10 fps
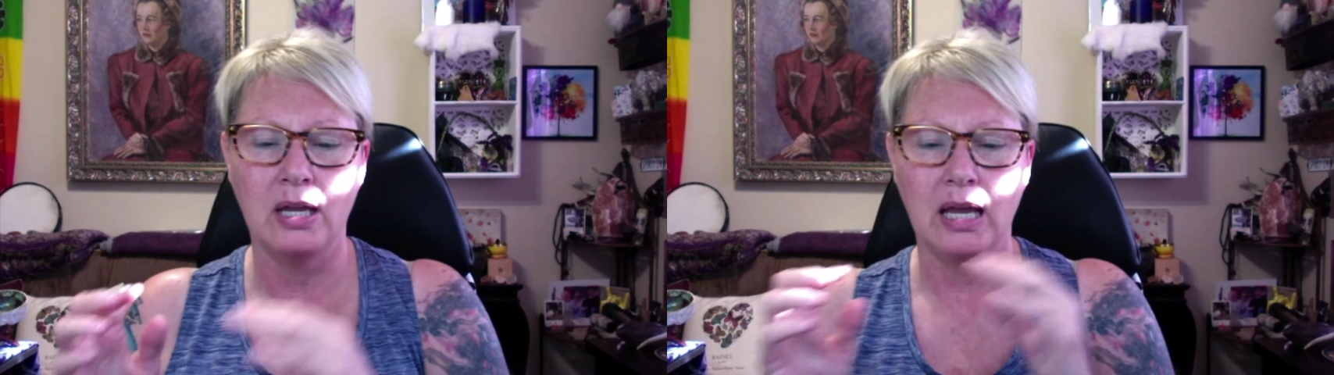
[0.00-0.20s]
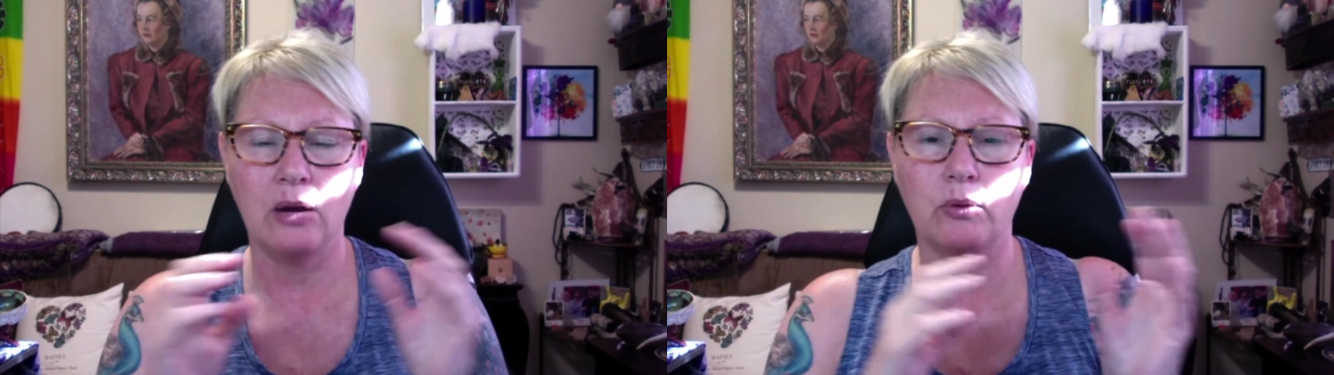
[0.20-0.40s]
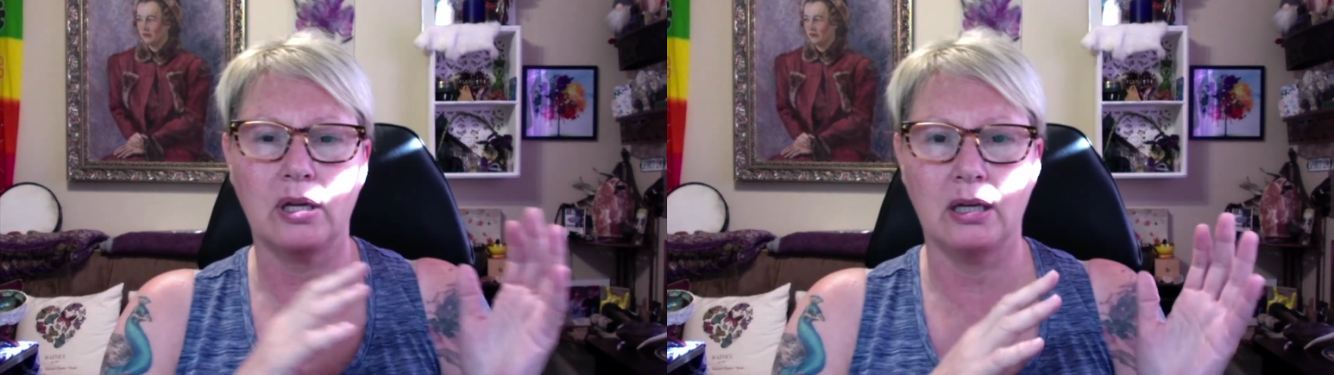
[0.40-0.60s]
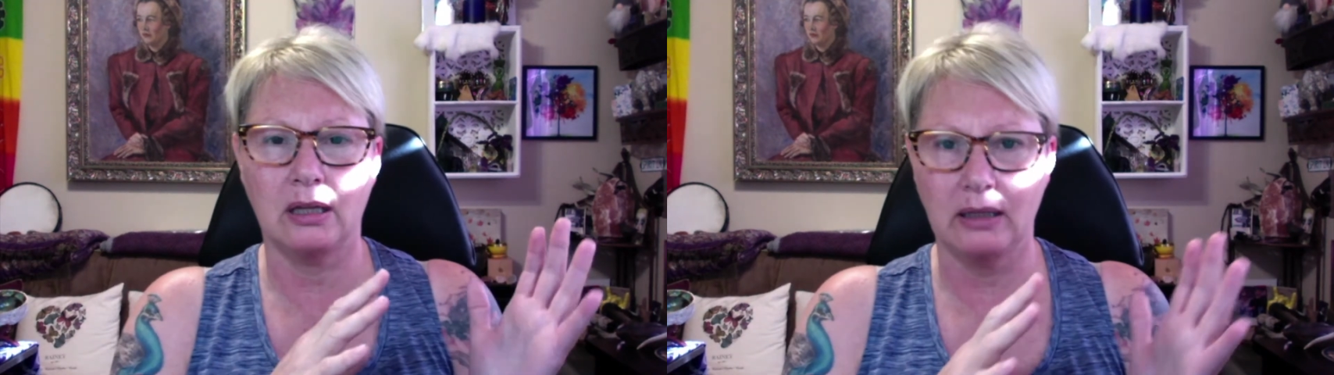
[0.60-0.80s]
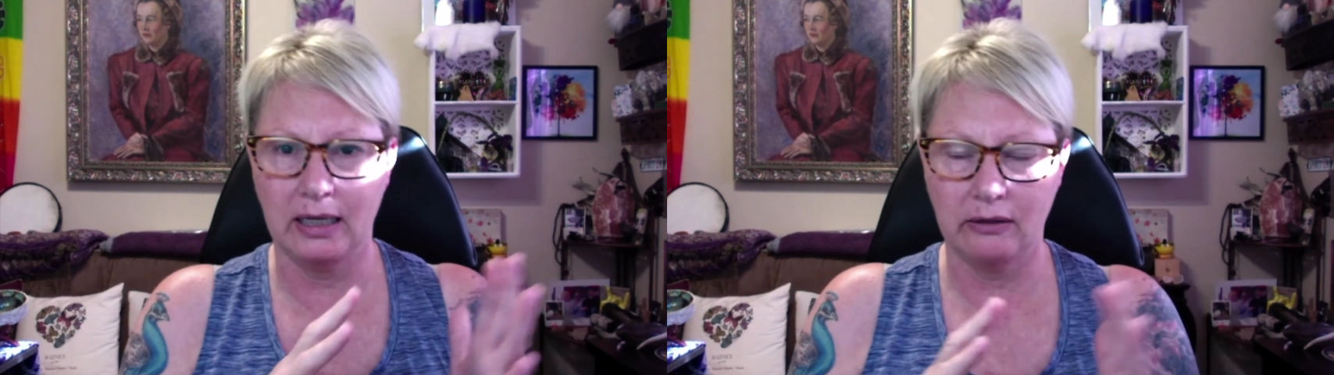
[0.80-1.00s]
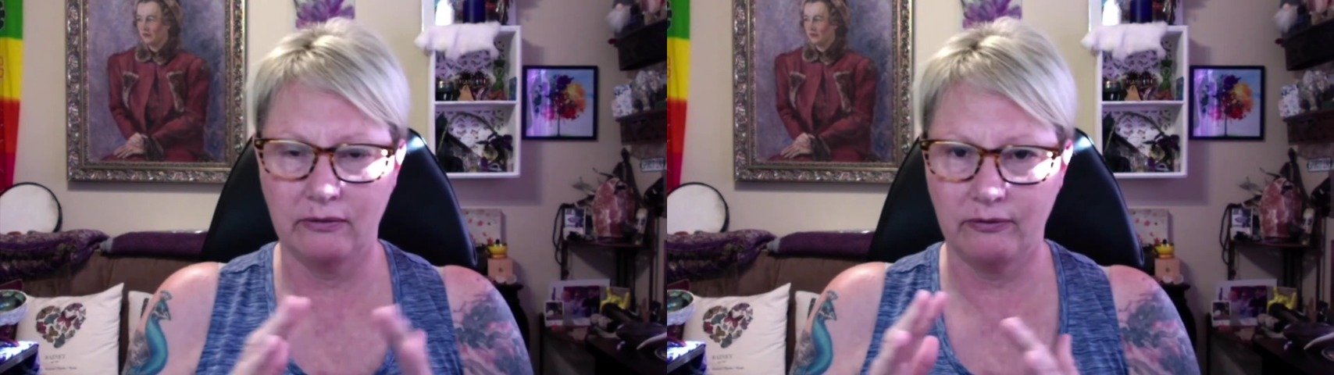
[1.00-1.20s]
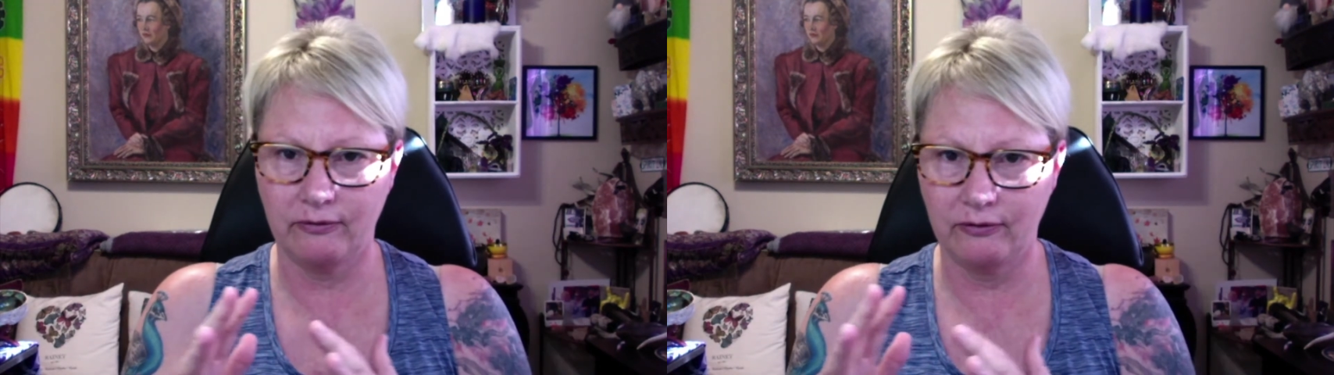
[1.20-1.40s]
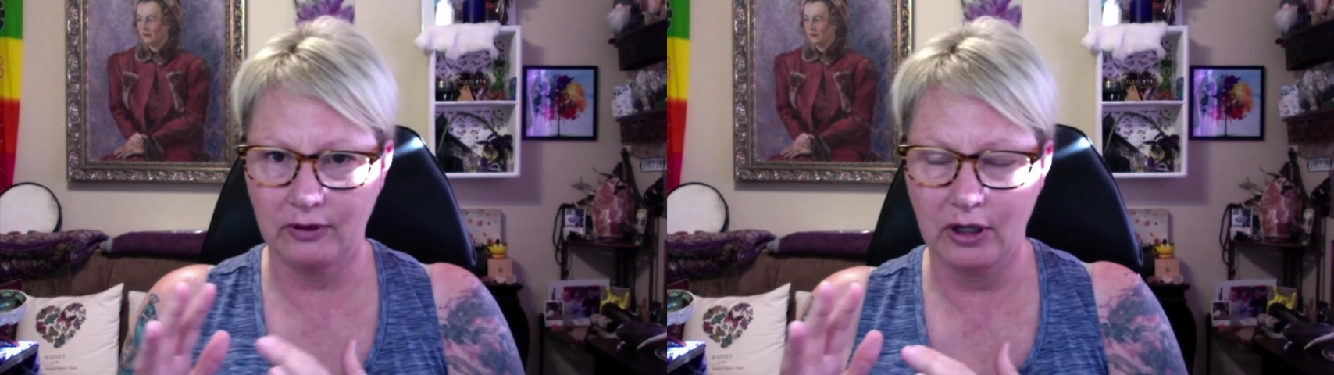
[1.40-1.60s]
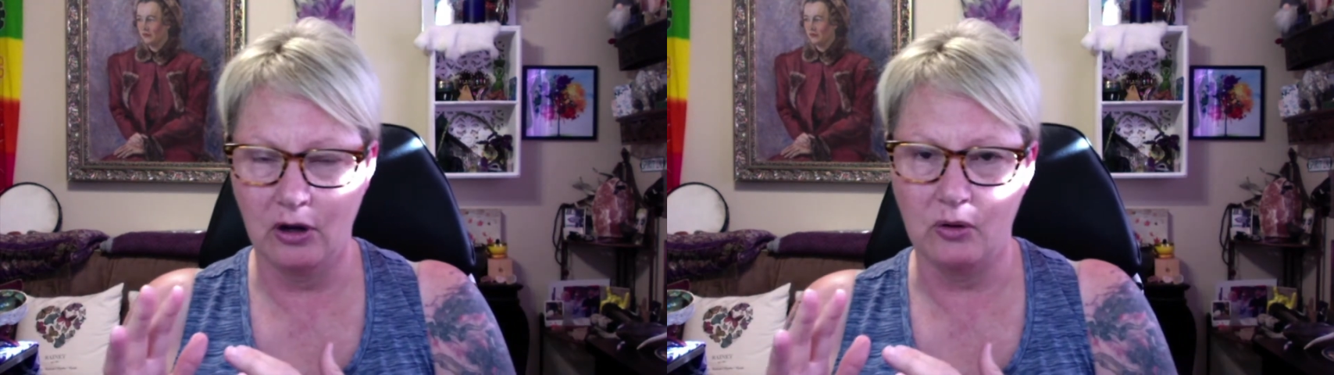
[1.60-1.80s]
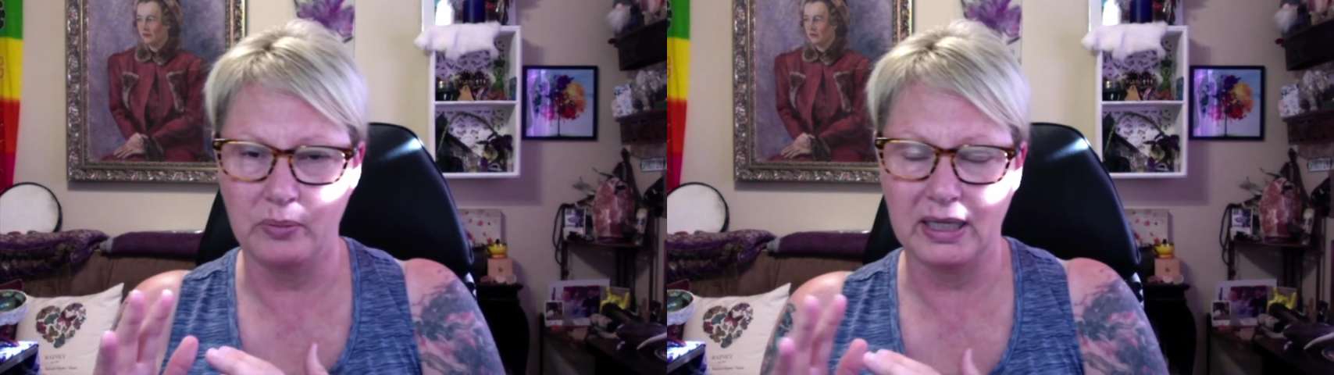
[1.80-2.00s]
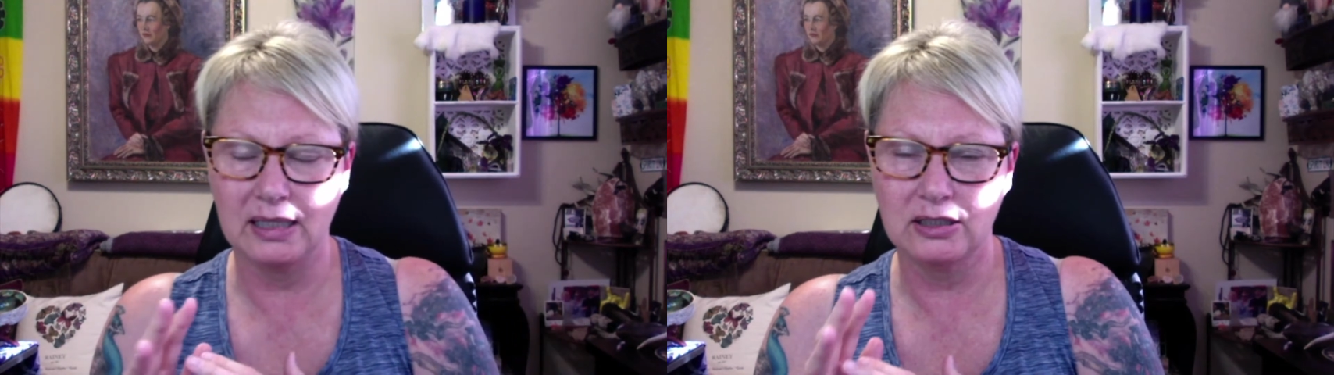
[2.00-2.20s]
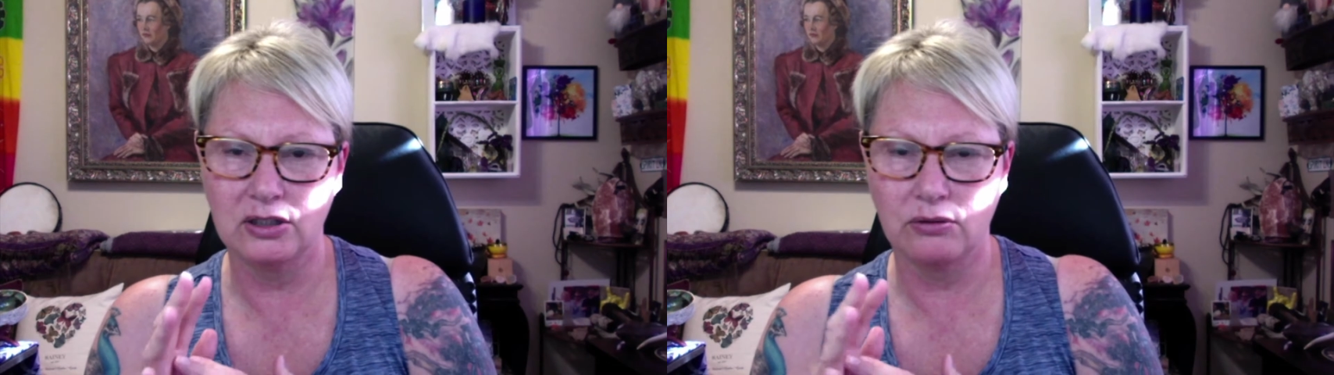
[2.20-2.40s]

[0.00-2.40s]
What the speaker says: and we're going to let it flow, because